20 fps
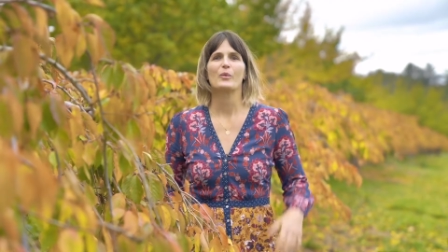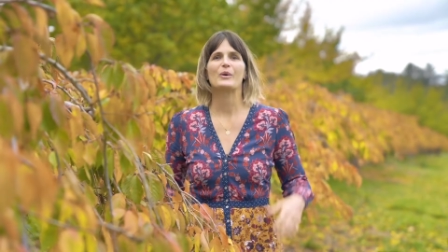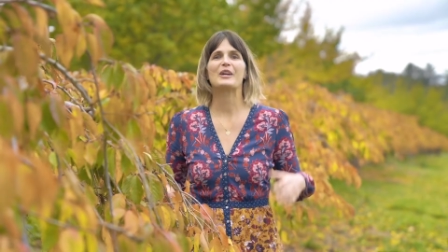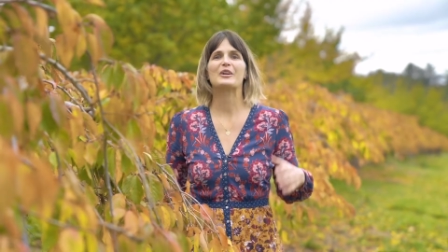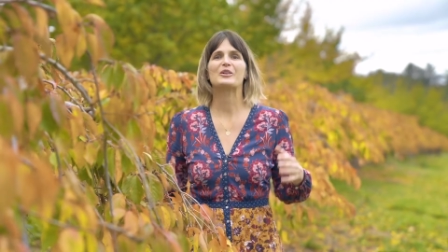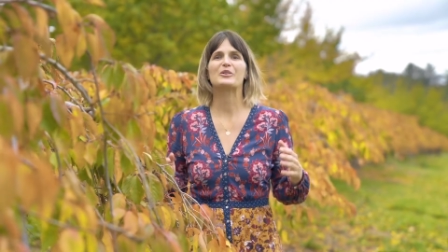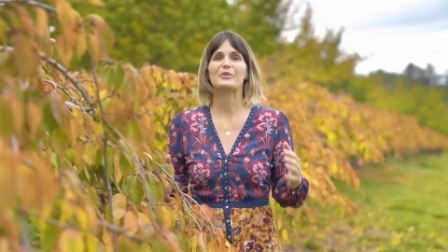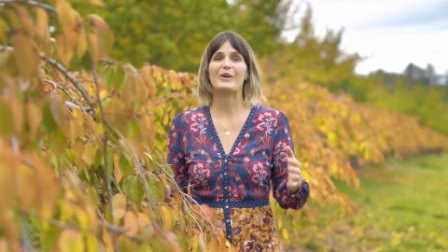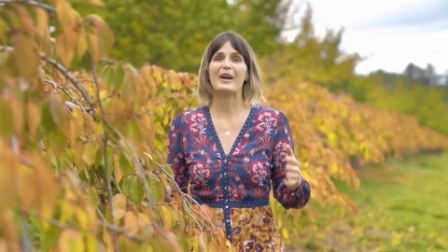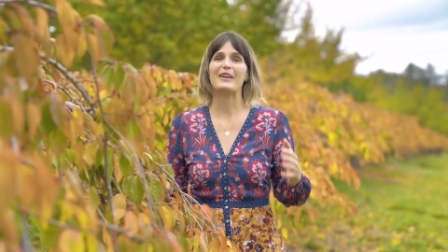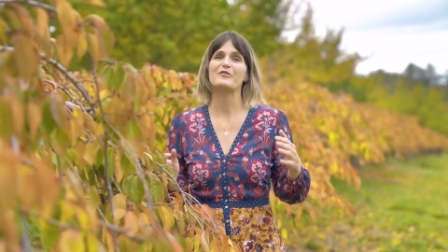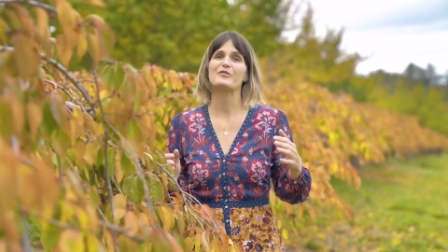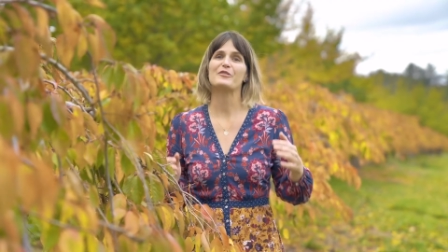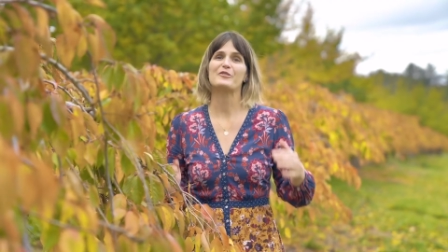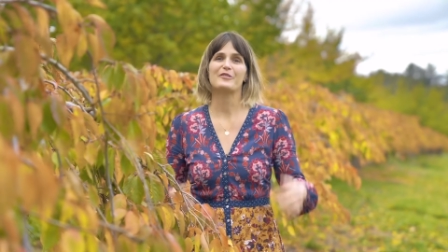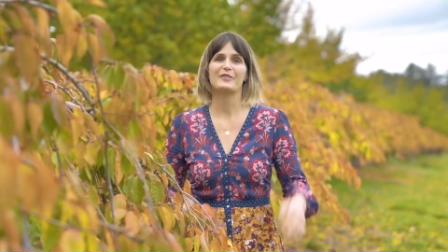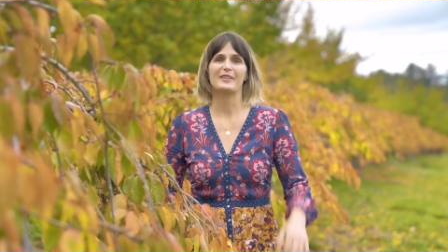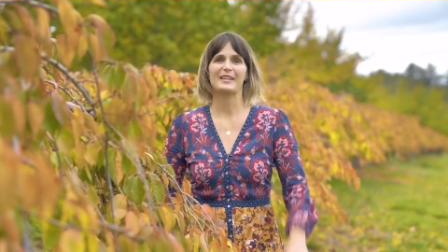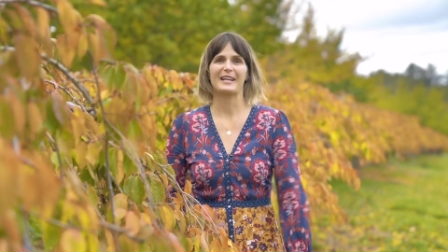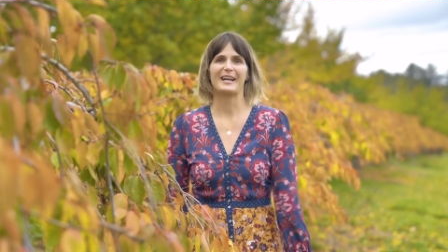We are grateful
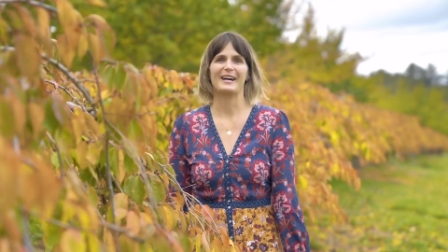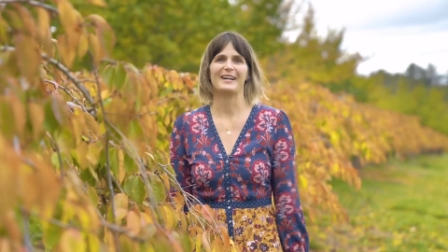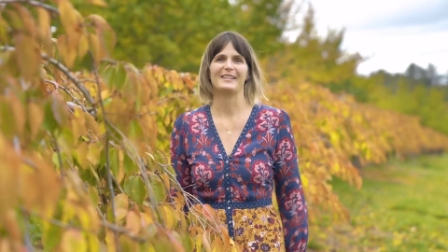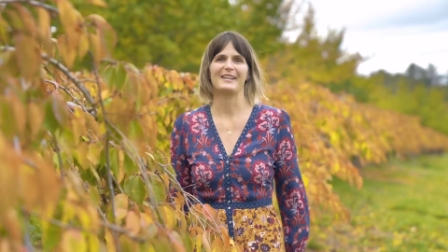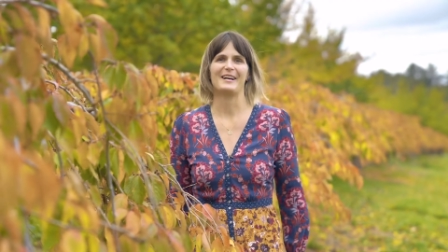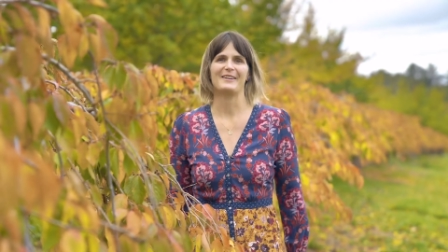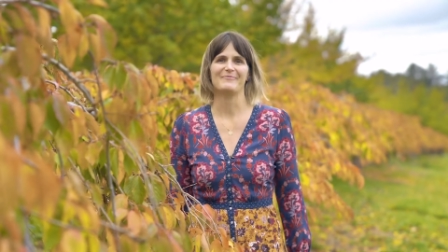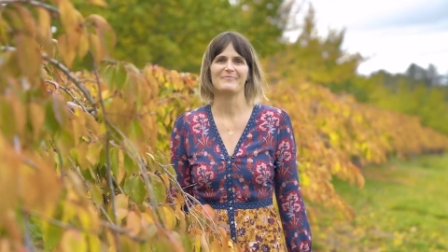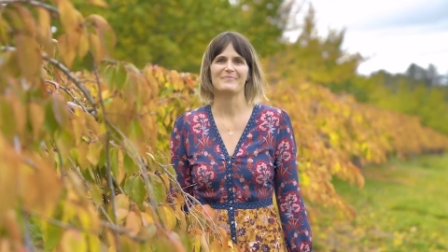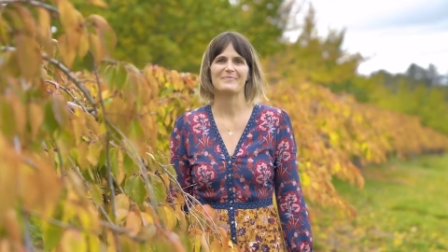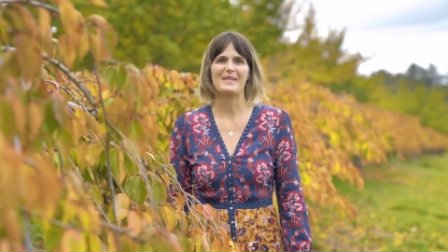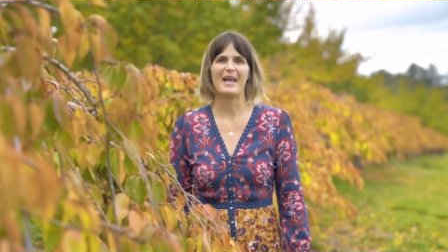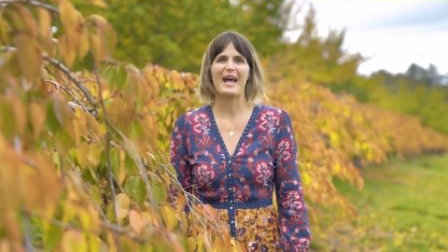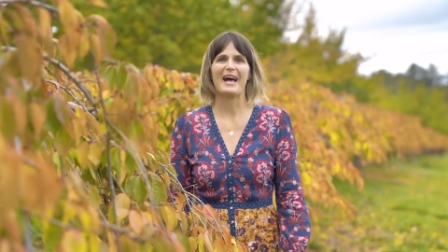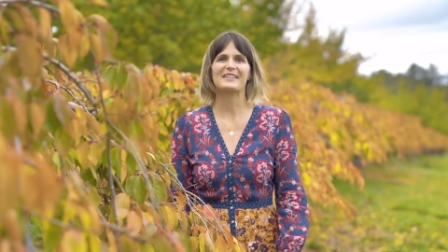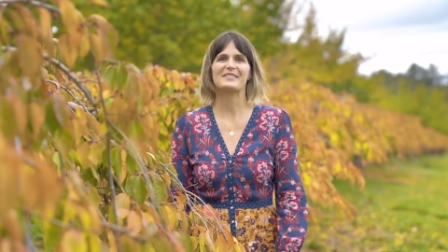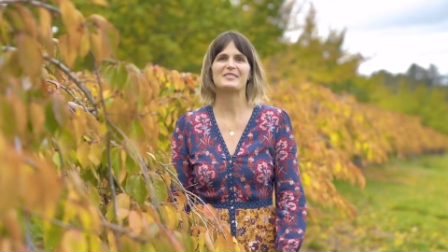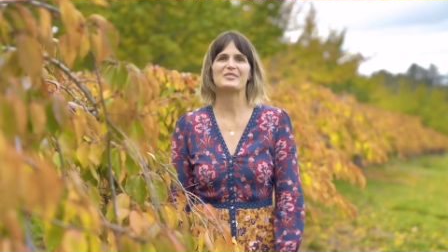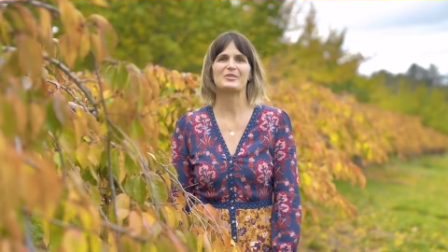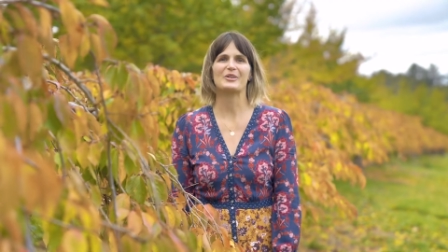for the colour.
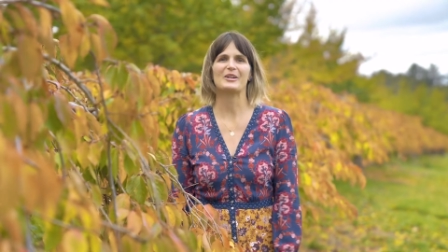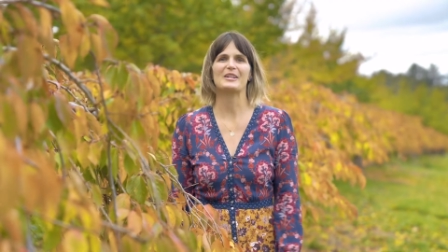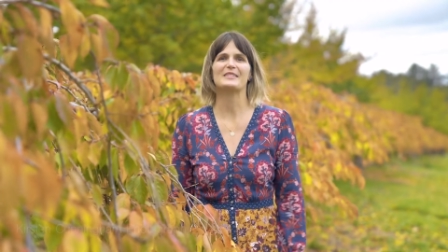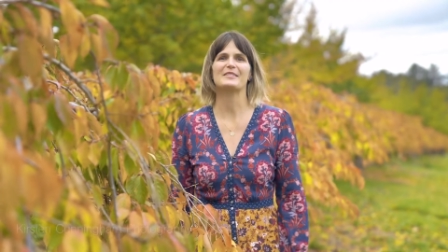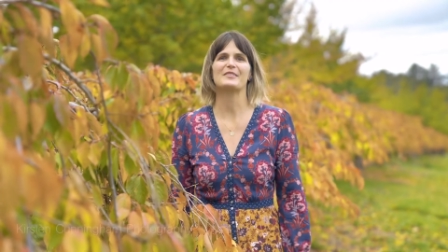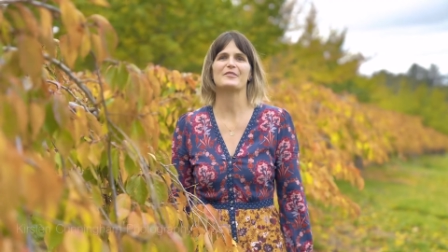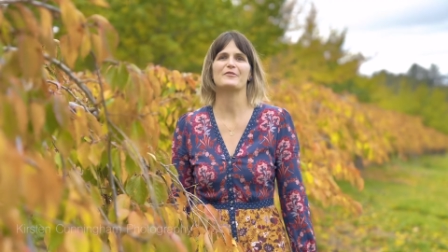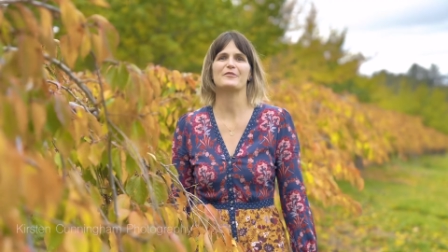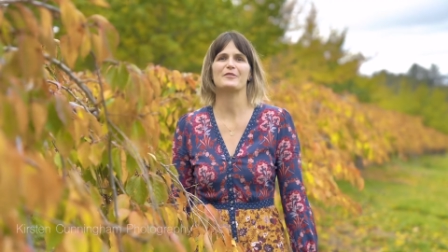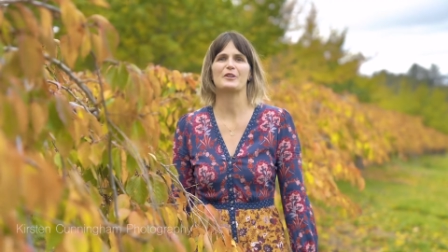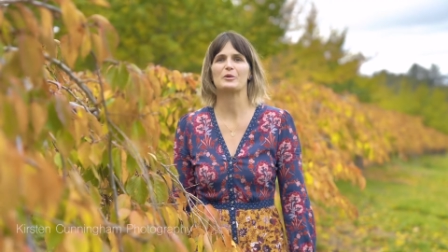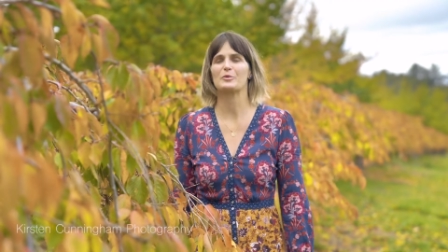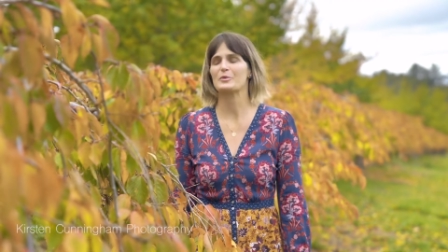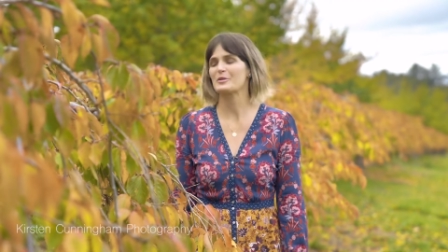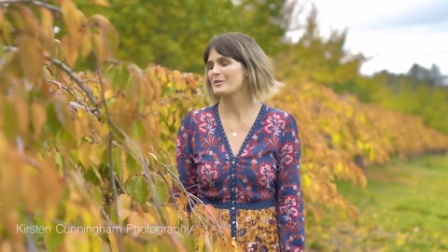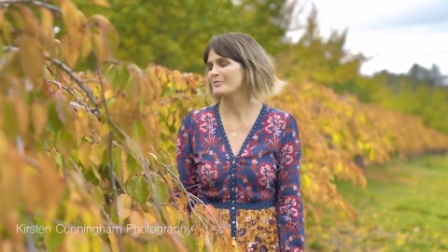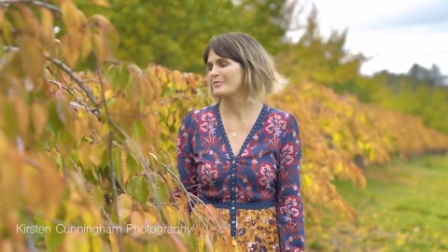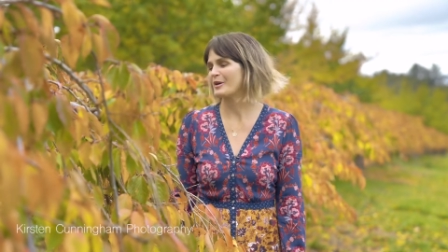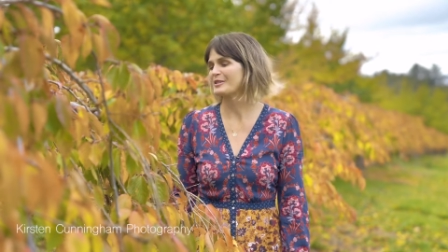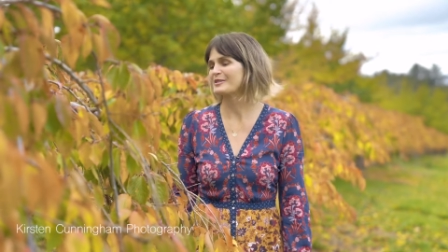Our streets are filled
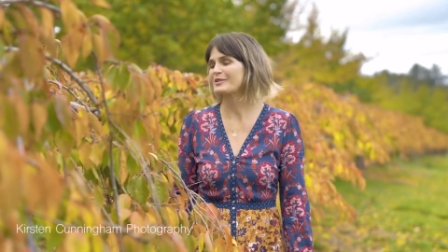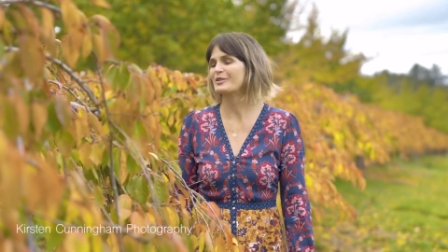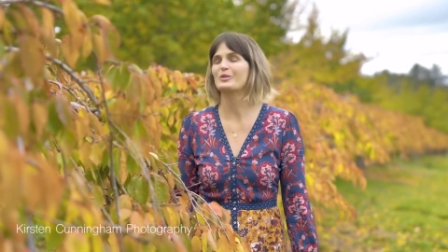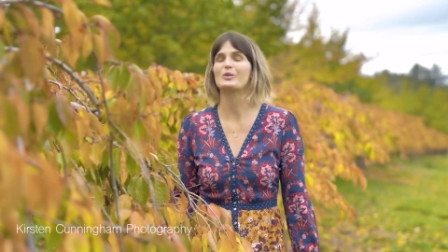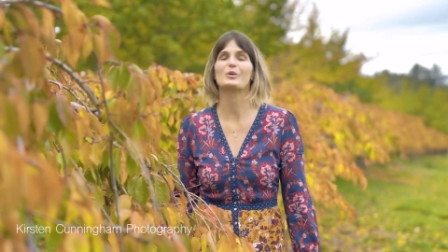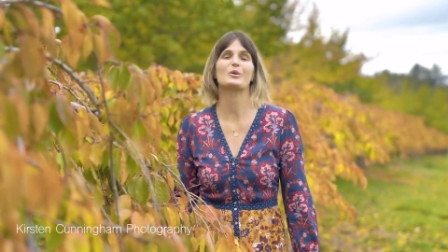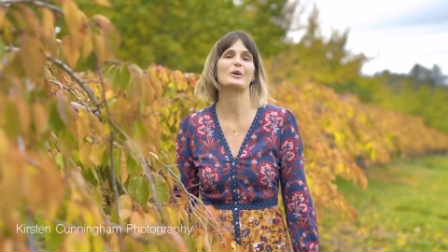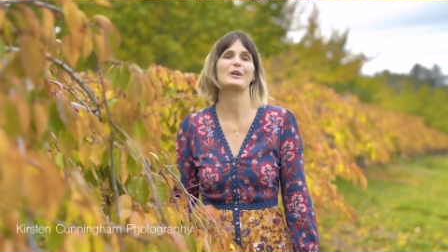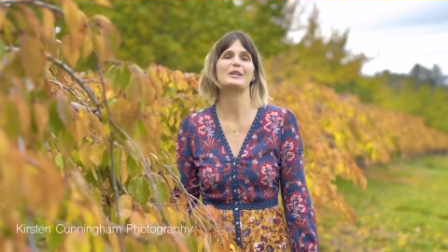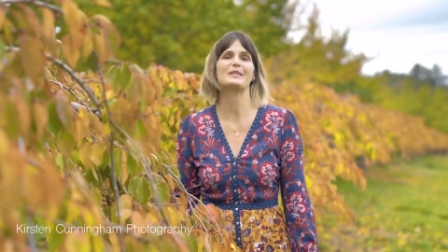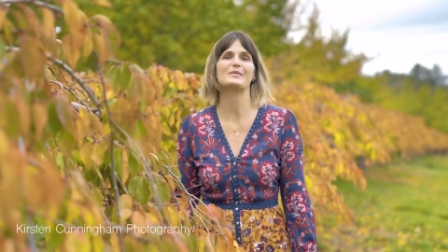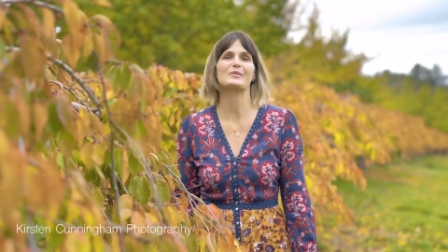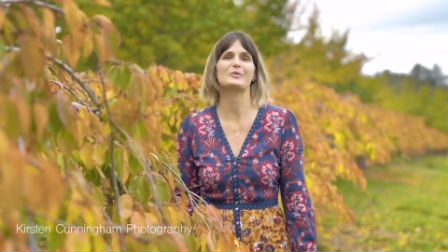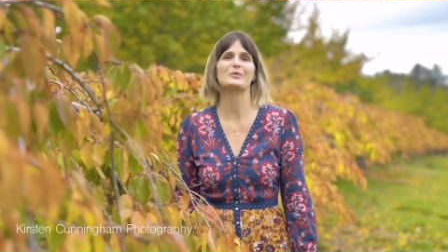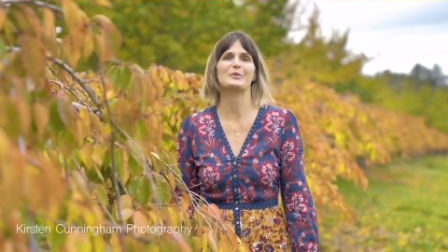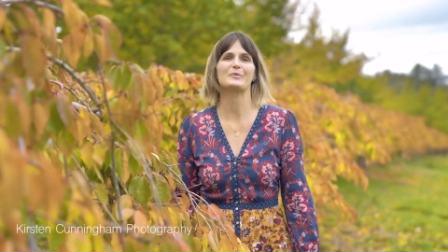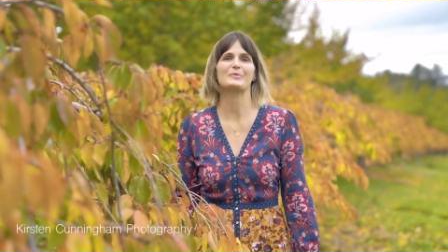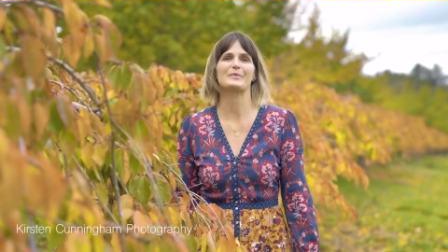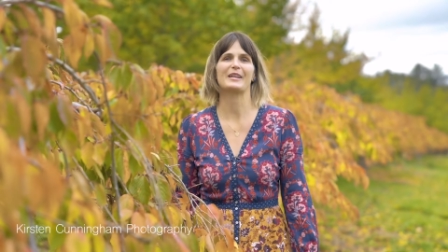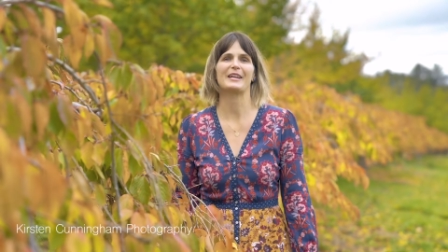with the most glorious
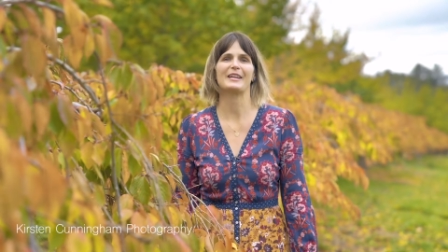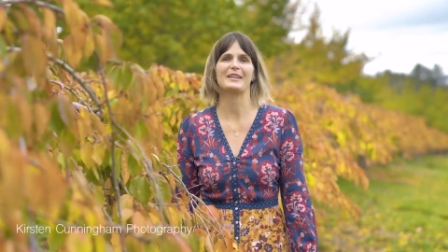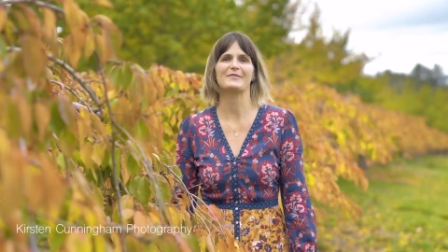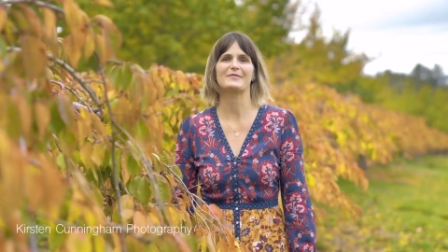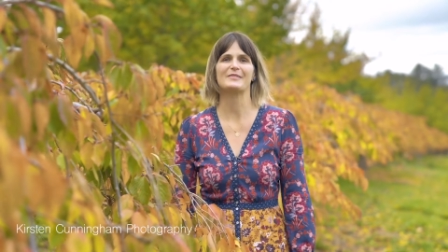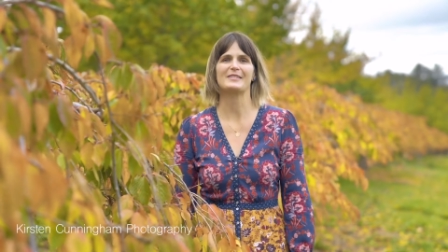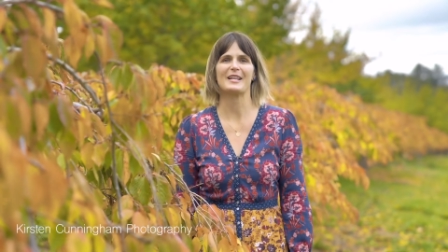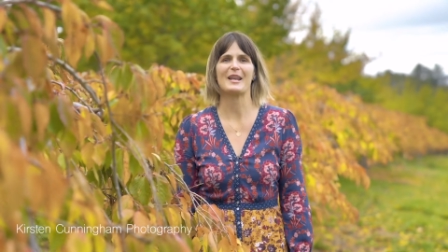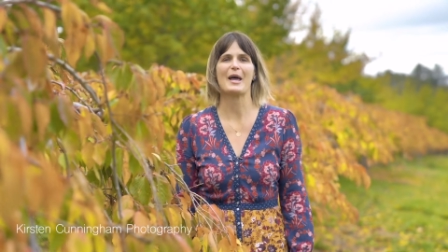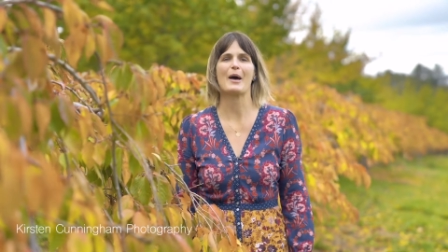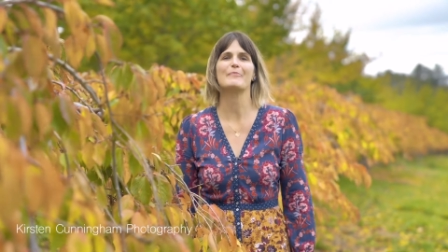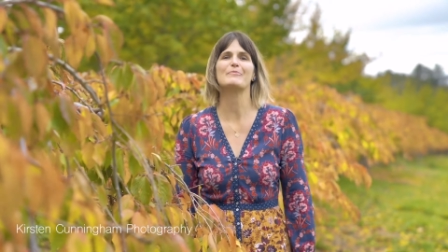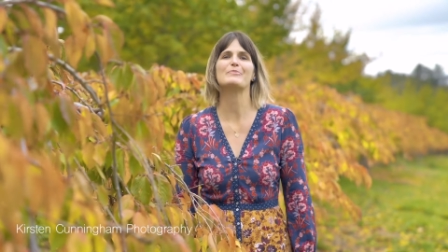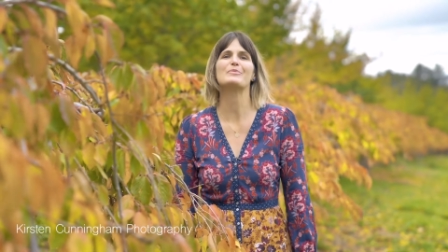autumn leaves and our